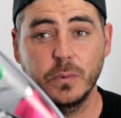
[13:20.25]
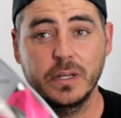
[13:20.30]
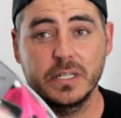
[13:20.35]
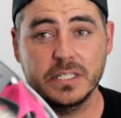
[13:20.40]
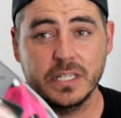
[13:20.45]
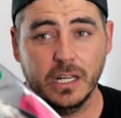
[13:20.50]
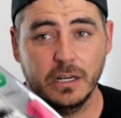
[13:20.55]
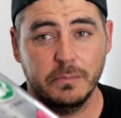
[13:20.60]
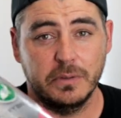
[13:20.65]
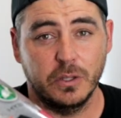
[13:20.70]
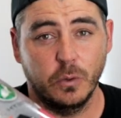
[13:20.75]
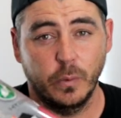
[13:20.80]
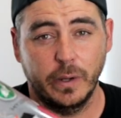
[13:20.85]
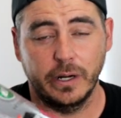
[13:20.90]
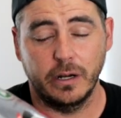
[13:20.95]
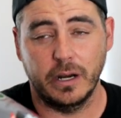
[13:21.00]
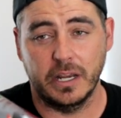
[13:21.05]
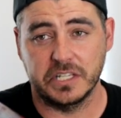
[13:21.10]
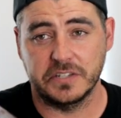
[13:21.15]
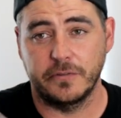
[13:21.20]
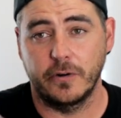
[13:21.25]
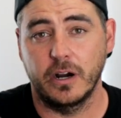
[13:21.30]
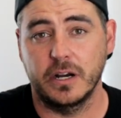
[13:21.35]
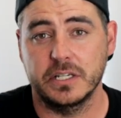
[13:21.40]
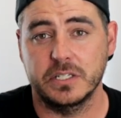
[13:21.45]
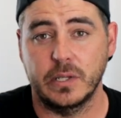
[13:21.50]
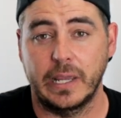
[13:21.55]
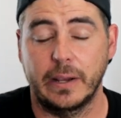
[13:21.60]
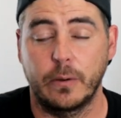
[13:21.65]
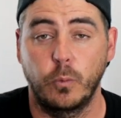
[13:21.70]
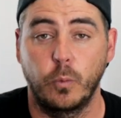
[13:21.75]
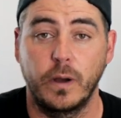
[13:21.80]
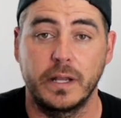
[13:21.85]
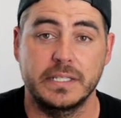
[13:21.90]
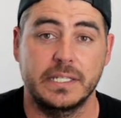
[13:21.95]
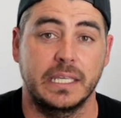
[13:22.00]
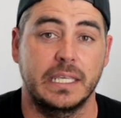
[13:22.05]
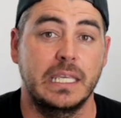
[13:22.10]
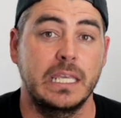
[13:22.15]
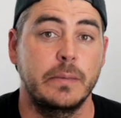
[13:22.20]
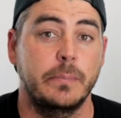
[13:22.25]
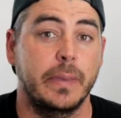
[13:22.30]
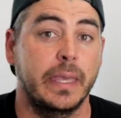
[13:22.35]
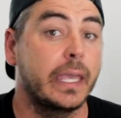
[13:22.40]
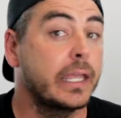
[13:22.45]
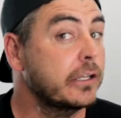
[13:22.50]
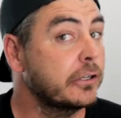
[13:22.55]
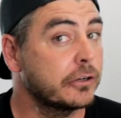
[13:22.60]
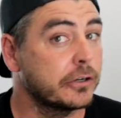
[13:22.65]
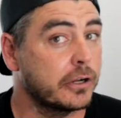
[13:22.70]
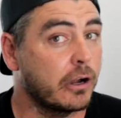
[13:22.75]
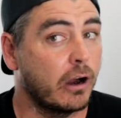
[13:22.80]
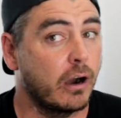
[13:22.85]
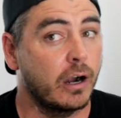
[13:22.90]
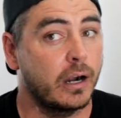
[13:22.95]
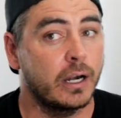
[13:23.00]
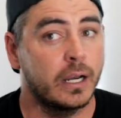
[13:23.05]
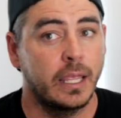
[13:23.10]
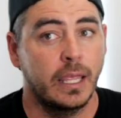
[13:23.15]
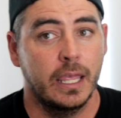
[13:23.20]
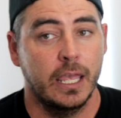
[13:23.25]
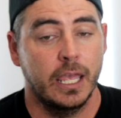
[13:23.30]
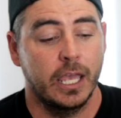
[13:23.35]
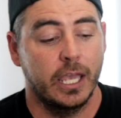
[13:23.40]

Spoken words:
one's gonna be the winner as far as like what to keep in your car.